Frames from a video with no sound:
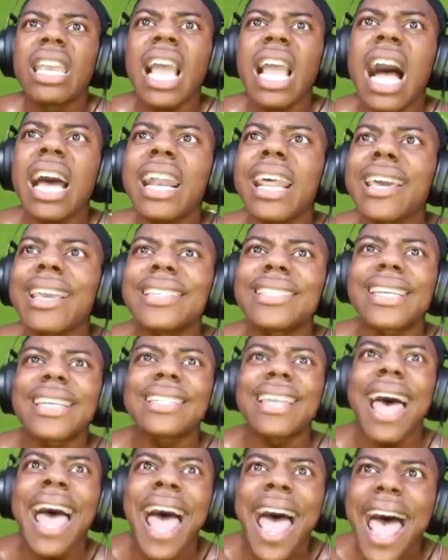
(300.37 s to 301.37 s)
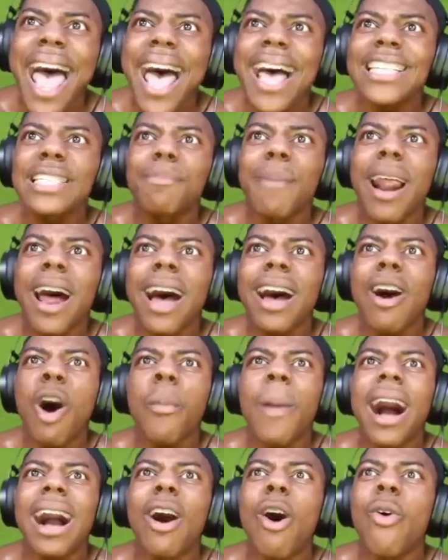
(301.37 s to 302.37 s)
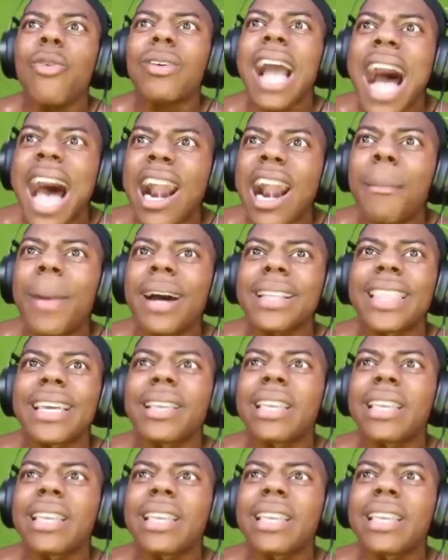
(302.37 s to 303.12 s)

Y'all niggas is ass, bro. Oh my, oh God, I'm about to